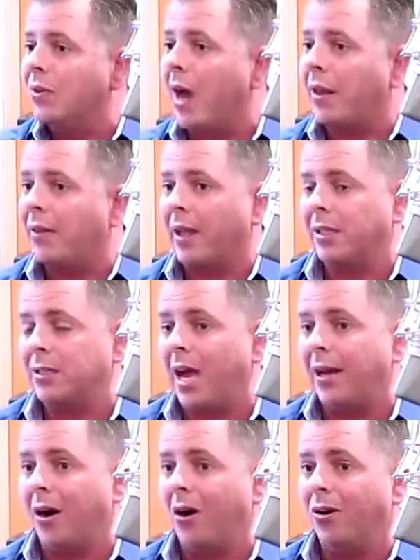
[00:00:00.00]
that, it's
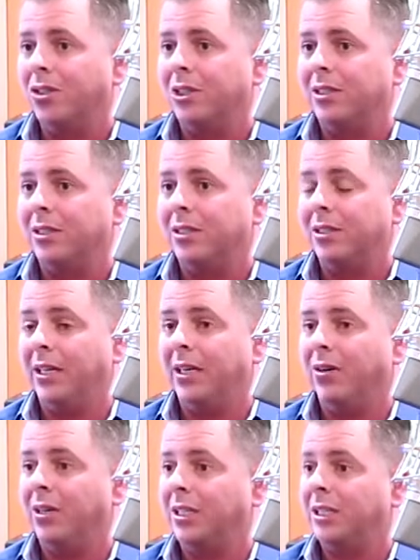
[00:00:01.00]
kind of hard just to sit
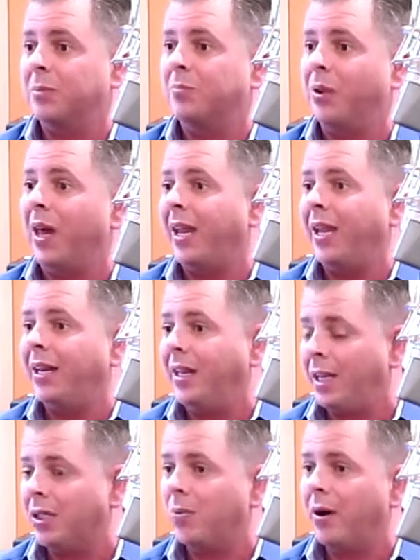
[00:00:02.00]
here and explain
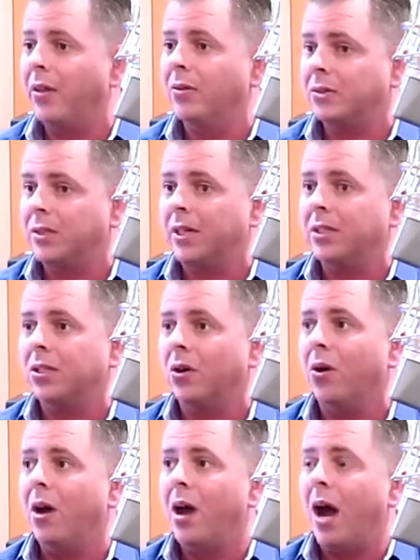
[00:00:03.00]
each one of those things.
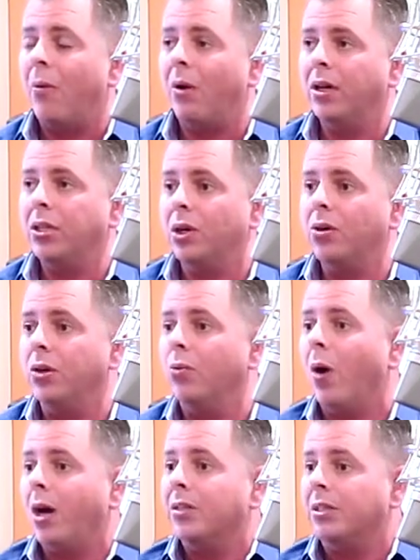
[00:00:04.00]
So I want to show you
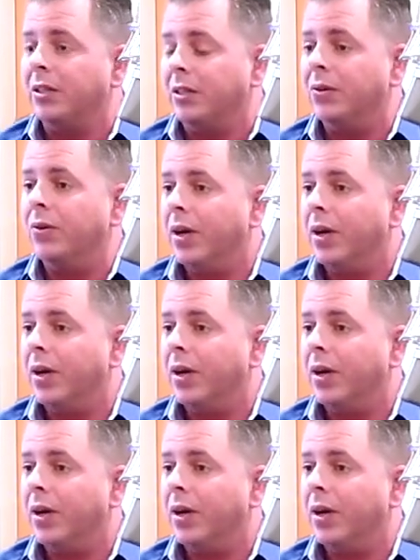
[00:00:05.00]
what to do